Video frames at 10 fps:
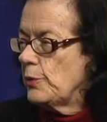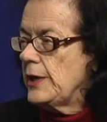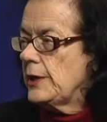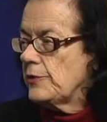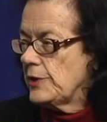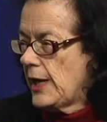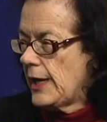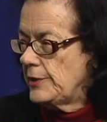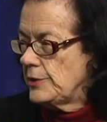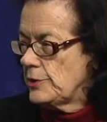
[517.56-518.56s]
week that
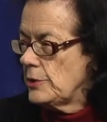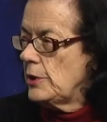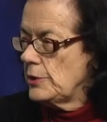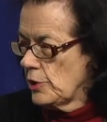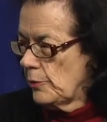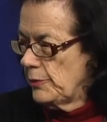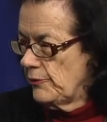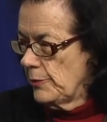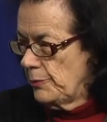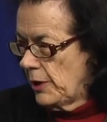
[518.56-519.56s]
had it top
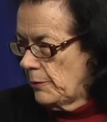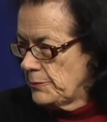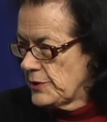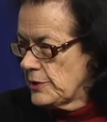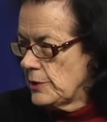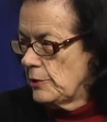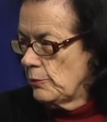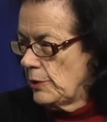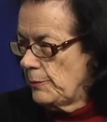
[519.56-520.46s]
of the pops when